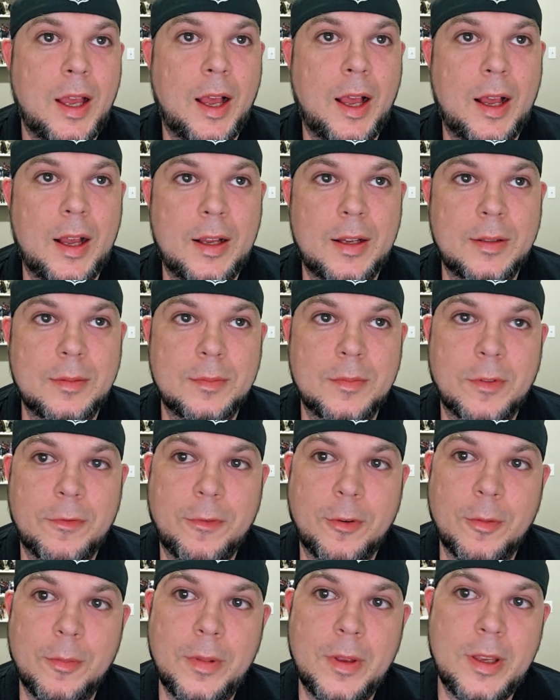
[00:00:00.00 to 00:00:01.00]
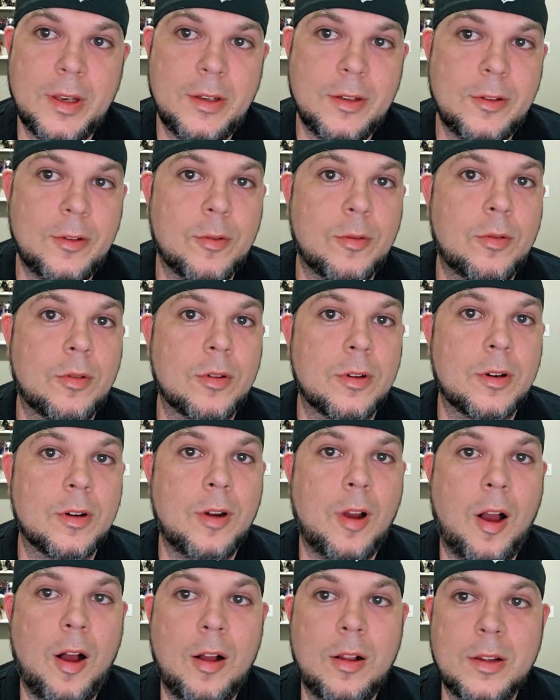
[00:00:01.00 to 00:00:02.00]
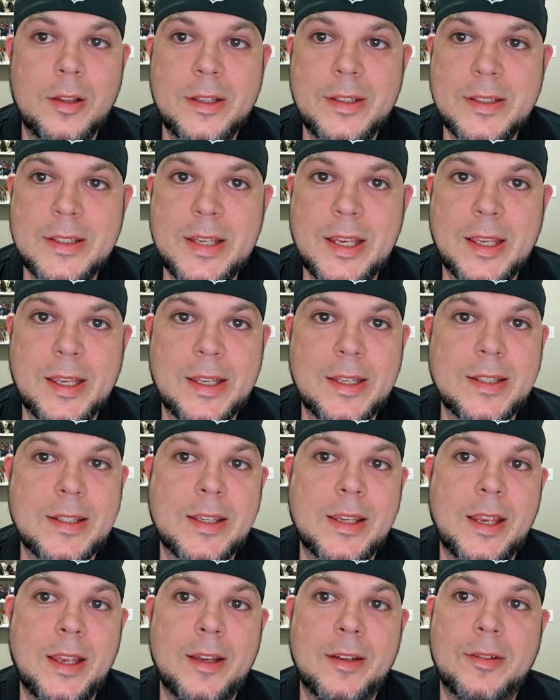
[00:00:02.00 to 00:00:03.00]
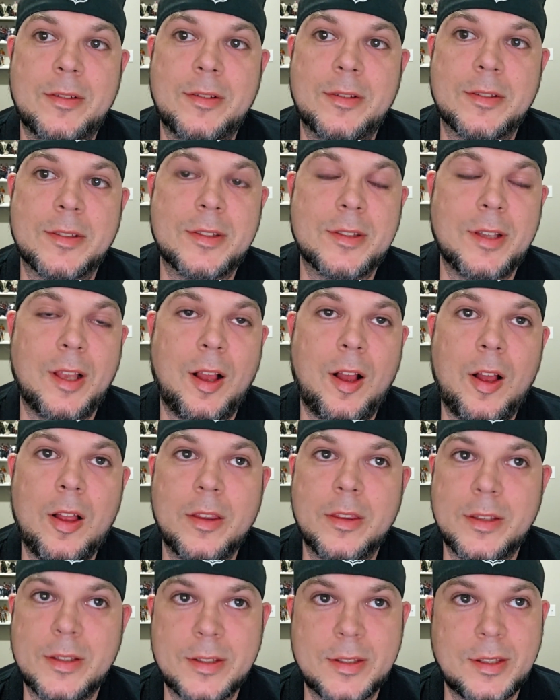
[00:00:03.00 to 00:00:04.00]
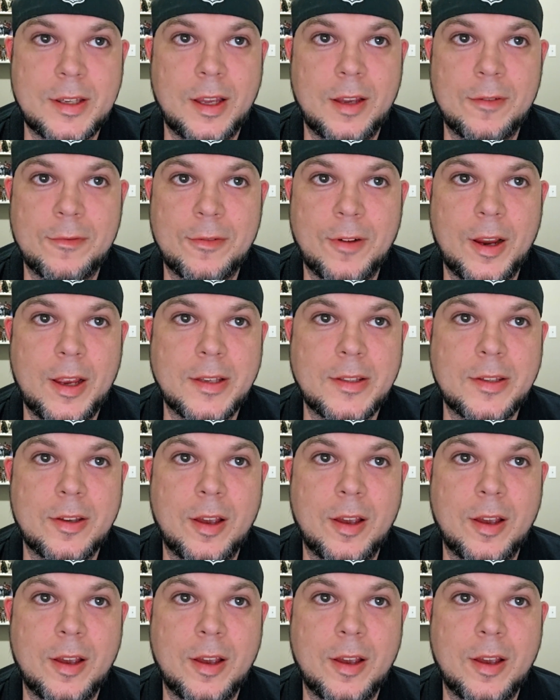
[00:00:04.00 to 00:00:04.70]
Forbidden Door, All-In ticket sales, all this stuff, right?